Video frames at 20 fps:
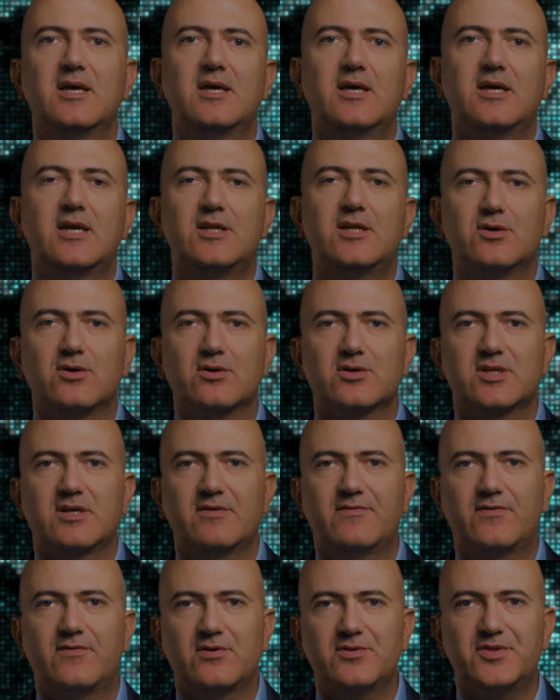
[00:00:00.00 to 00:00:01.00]
in order
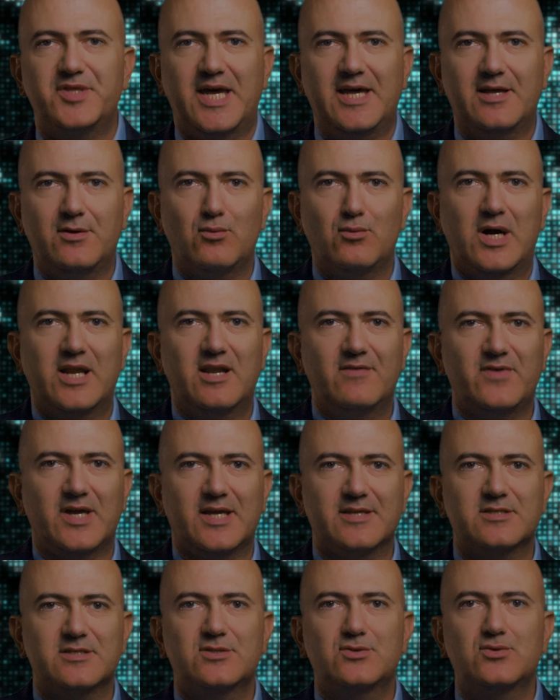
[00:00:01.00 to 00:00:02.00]
for that one
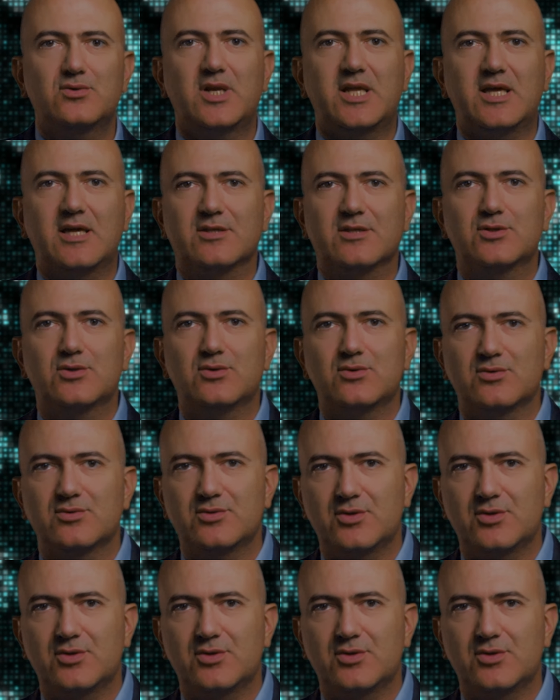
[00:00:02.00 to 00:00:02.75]
event to lead to